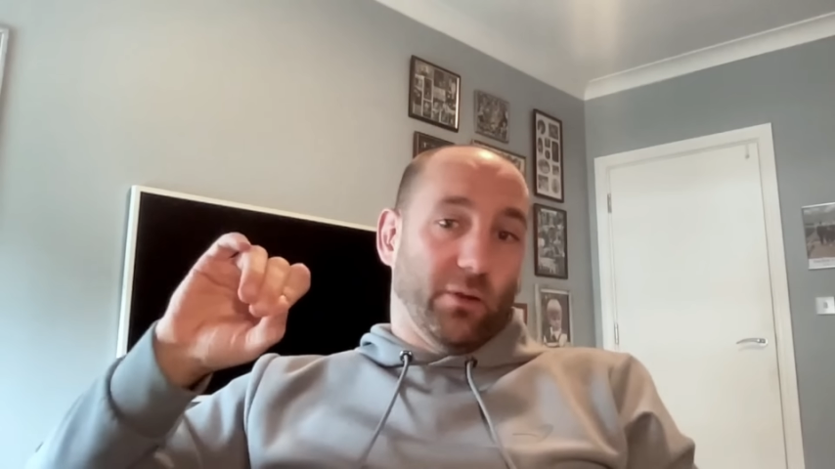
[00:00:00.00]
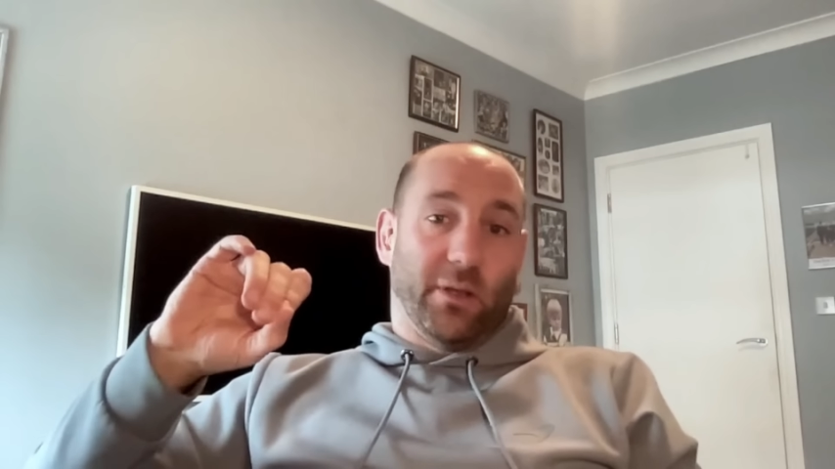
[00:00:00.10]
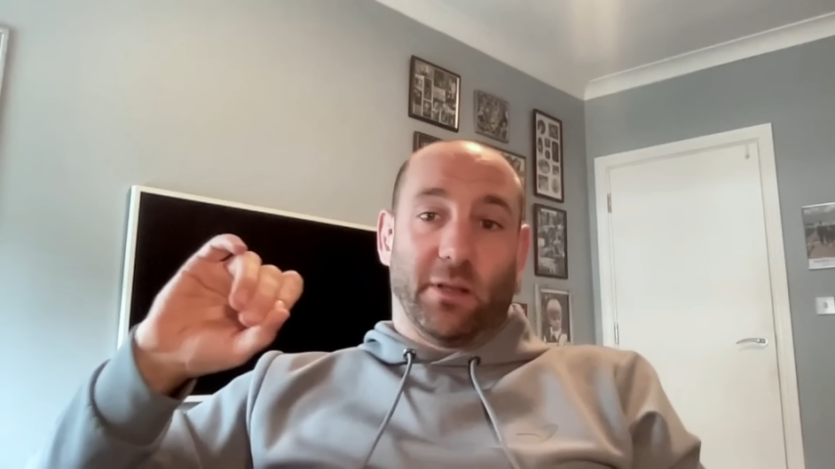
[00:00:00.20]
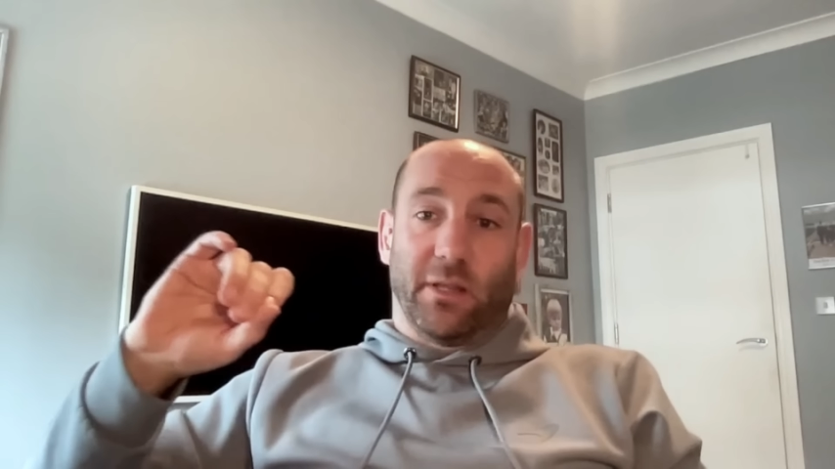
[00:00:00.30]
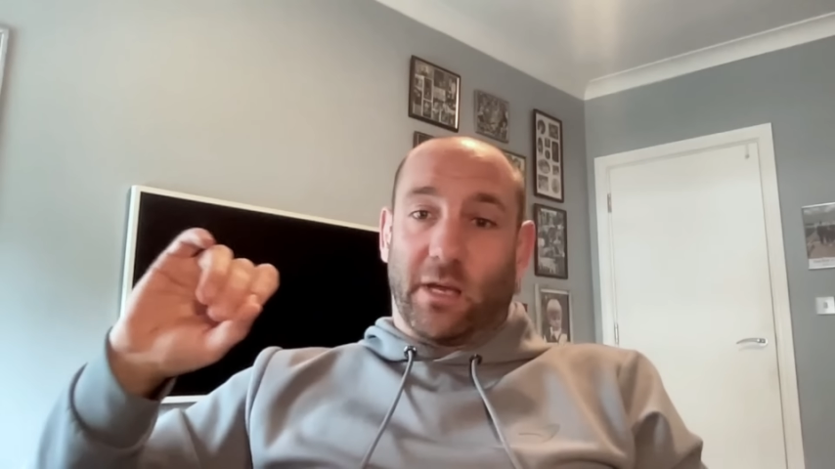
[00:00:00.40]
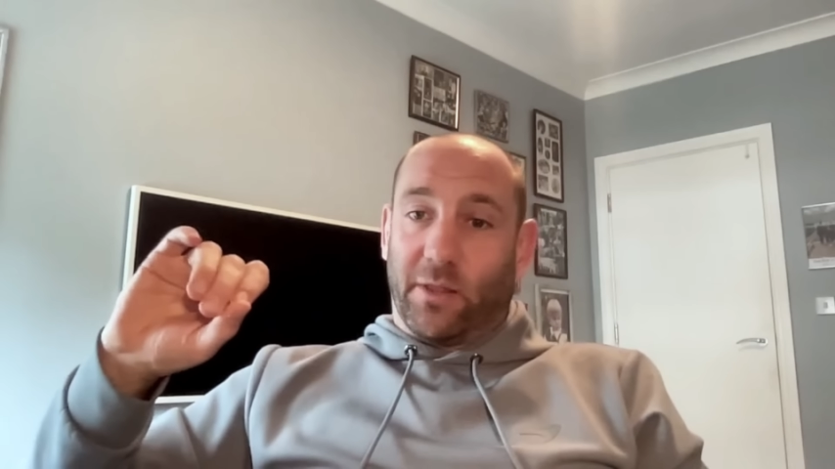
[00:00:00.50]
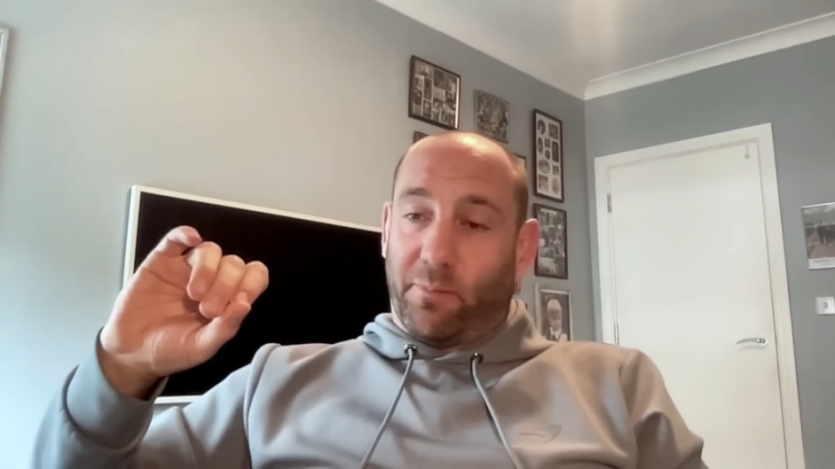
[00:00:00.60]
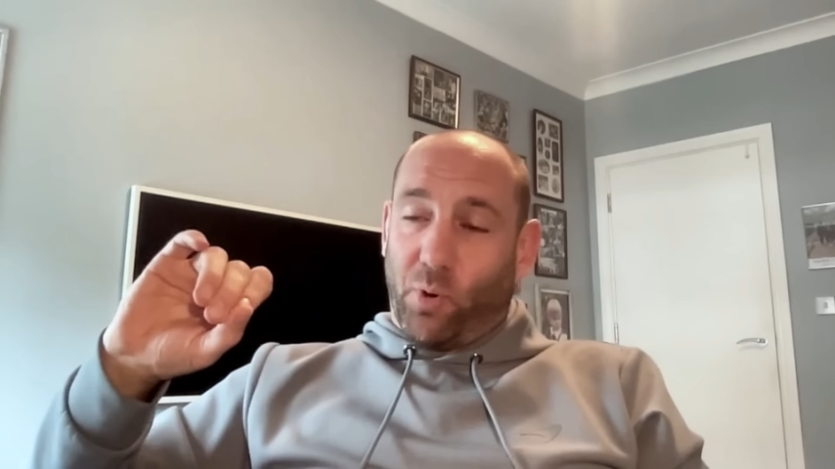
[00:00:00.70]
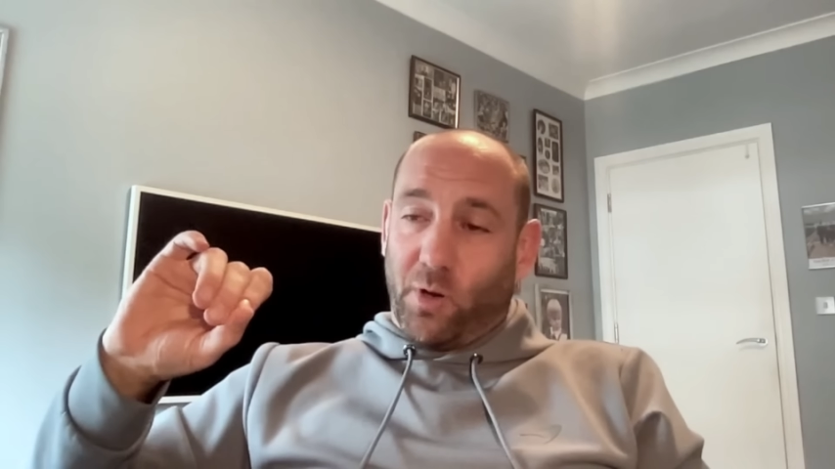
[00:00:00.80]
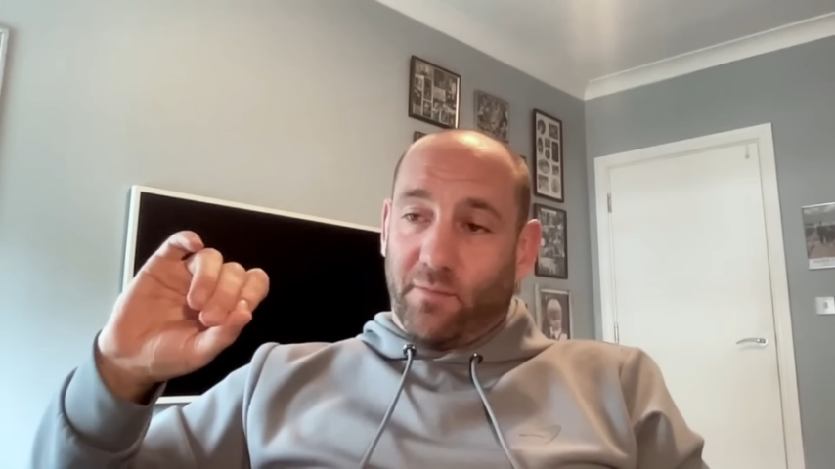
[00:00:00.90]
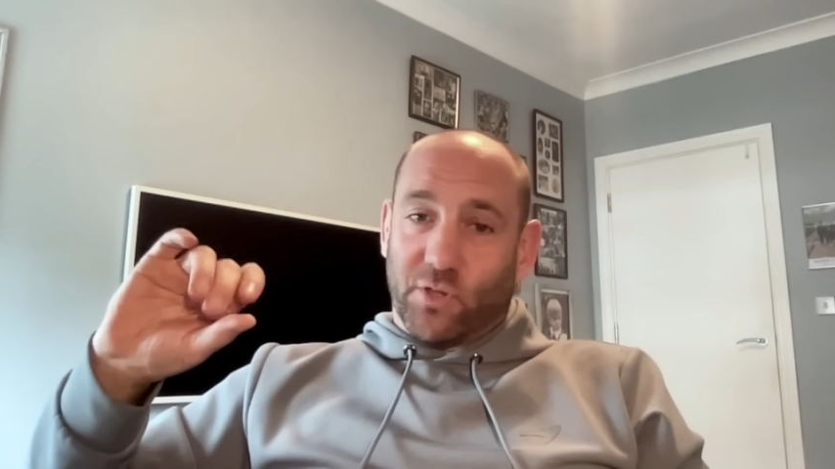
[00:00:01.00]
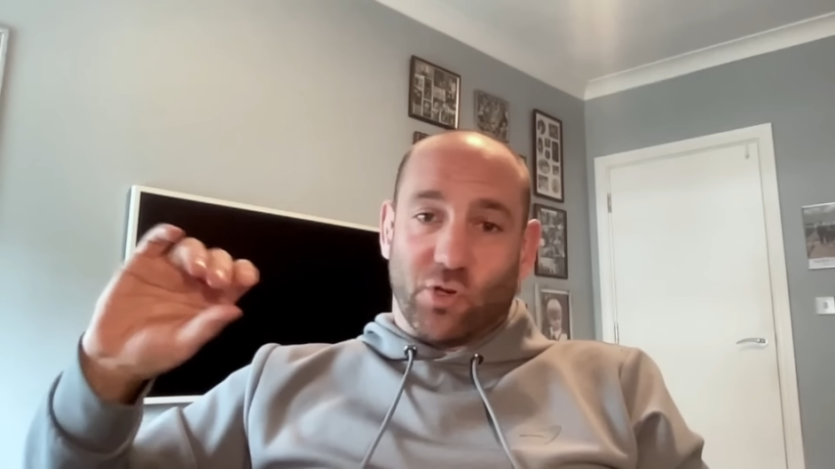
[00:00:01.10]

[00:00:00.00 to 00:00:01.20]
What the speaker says: On the other point of the